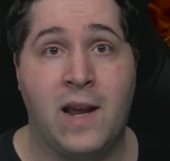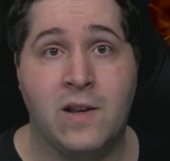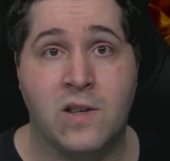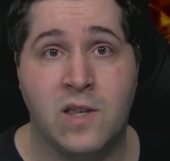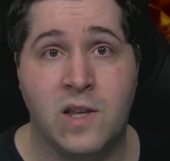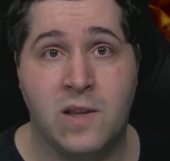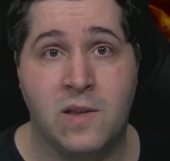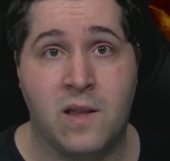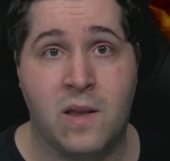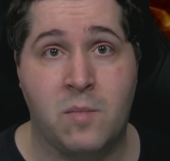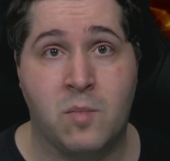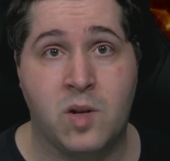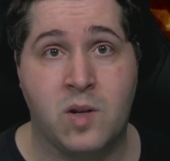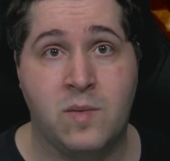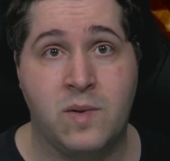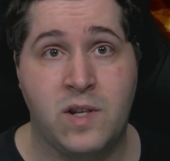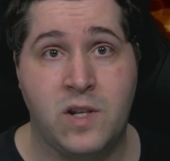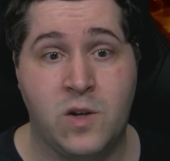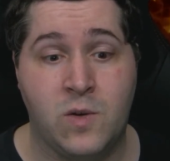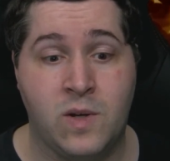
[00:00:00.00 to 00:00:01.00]
thing that I'm going to
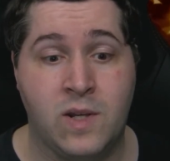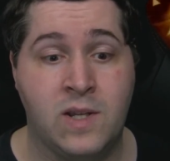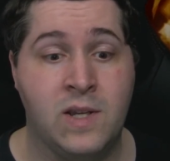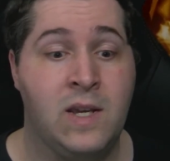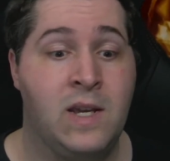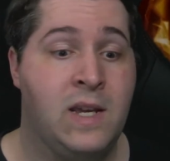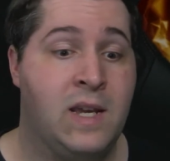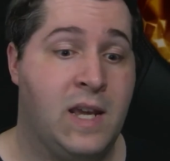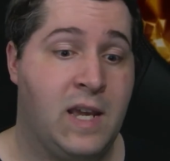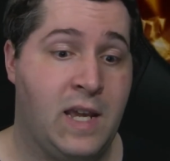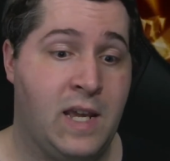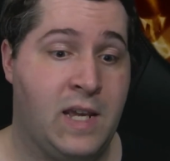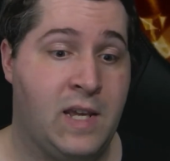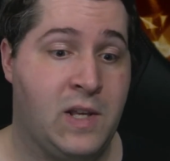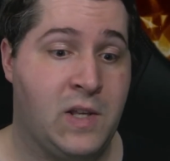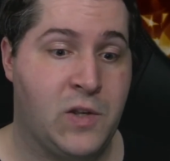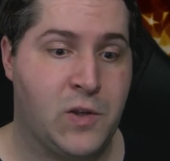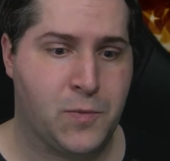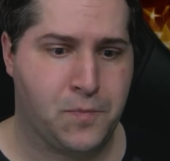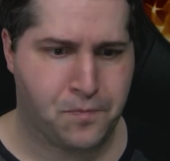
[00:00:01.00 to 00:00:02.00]
be doing
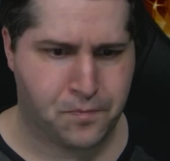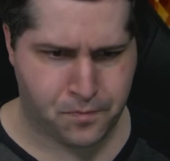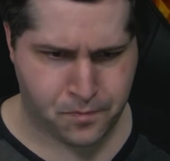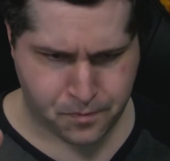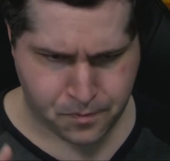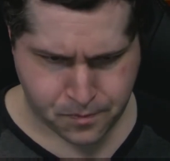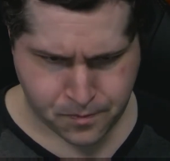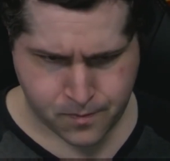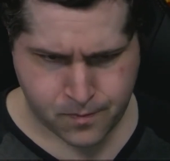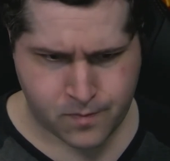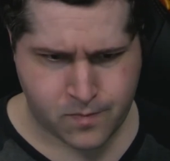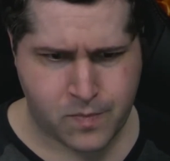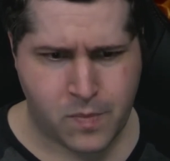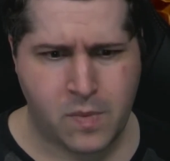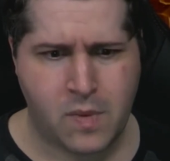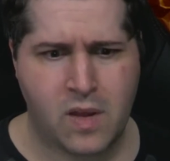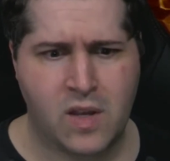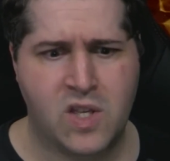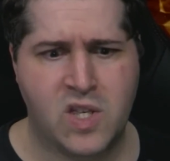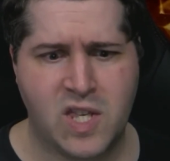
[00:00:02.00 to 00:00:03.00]
is
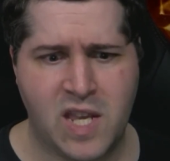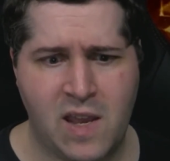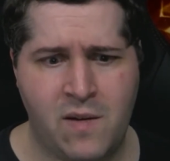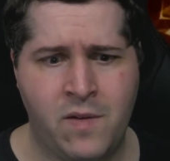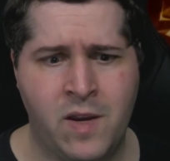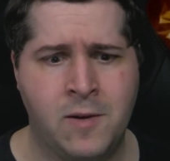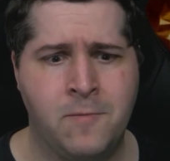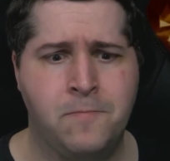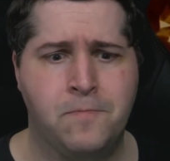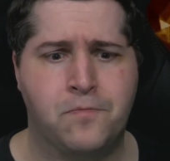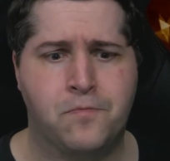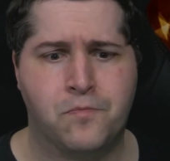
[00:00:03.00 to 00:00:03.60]
saving,